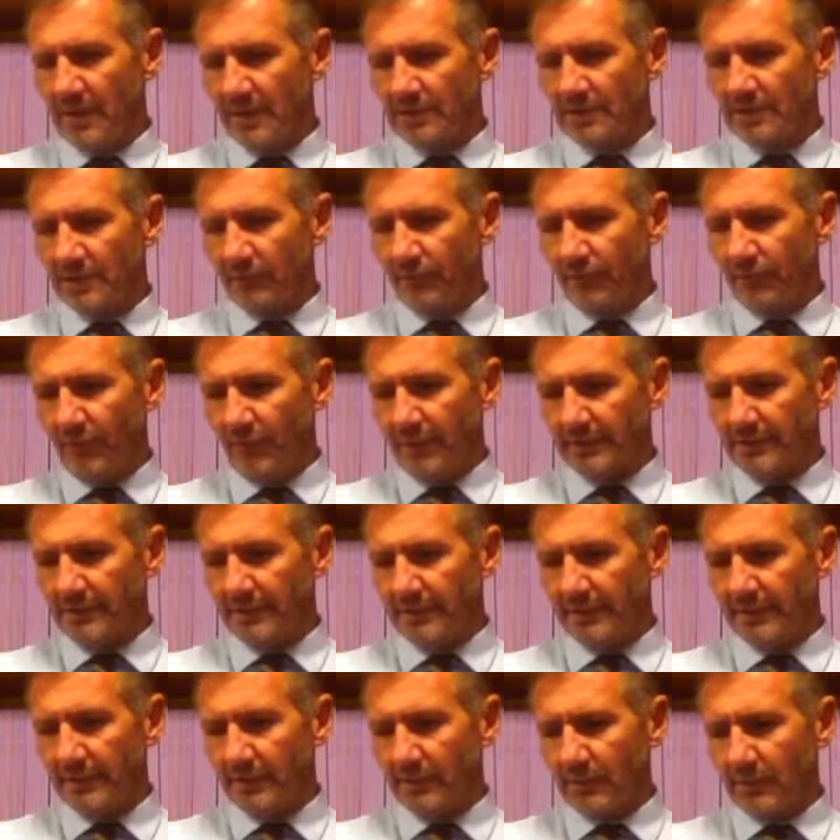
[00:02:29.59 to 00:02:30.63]
So
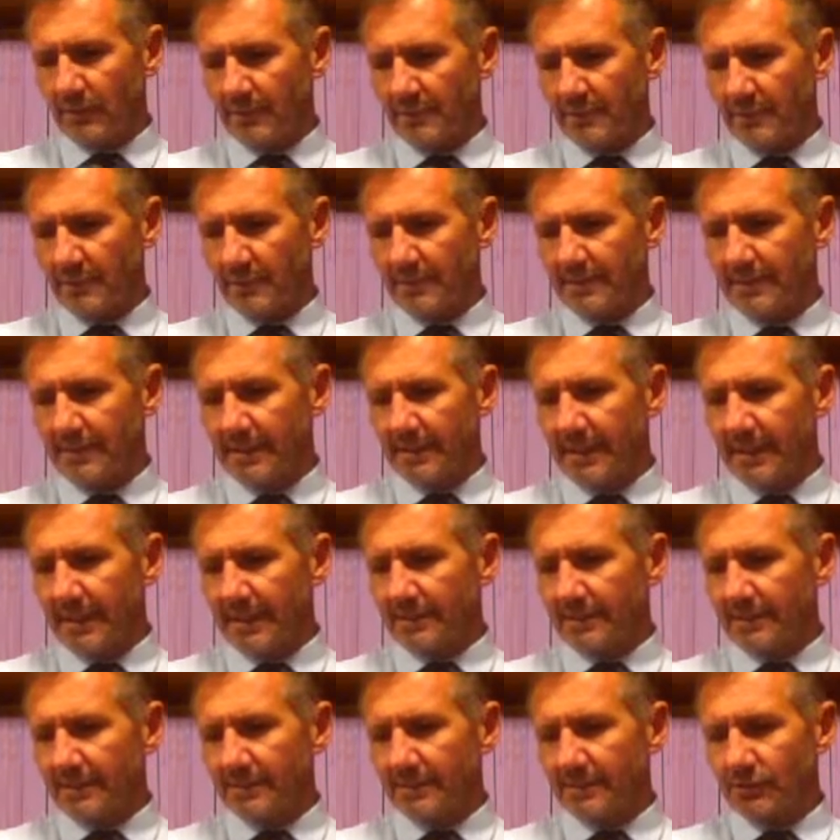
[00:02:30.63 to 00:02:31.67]
firstly, the question is,
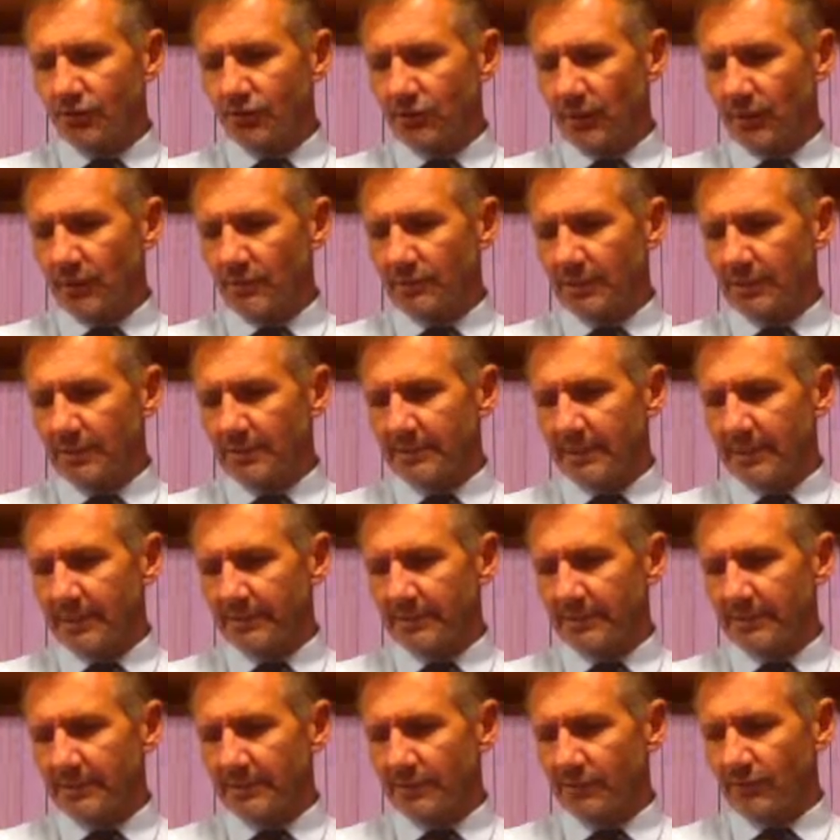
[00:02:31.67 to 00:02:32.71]
does a trial judge have
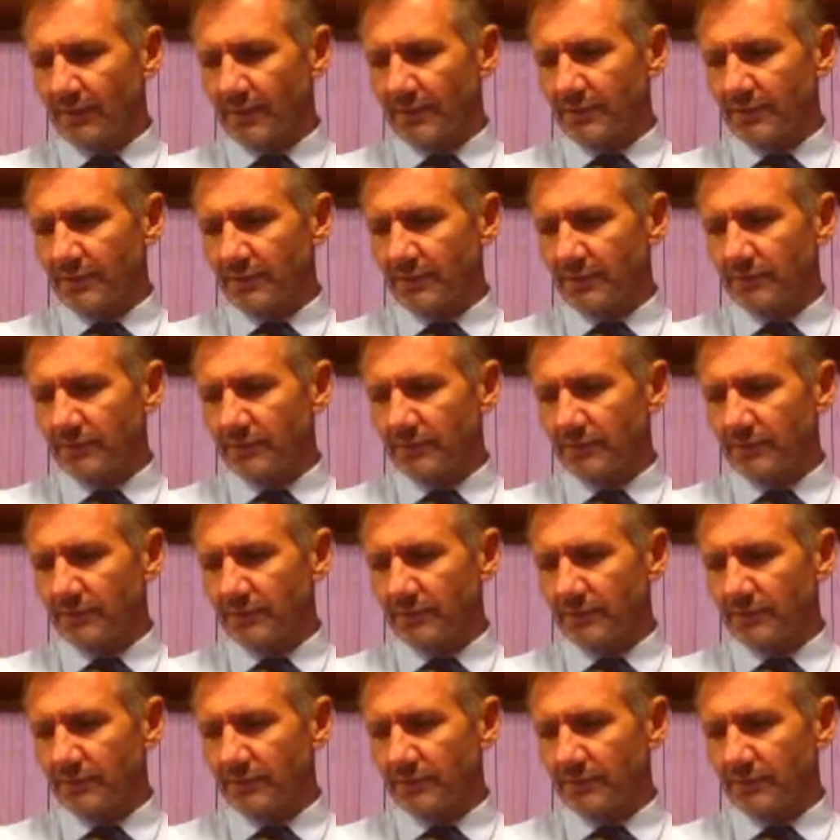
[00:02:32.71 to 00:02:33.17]
a discretion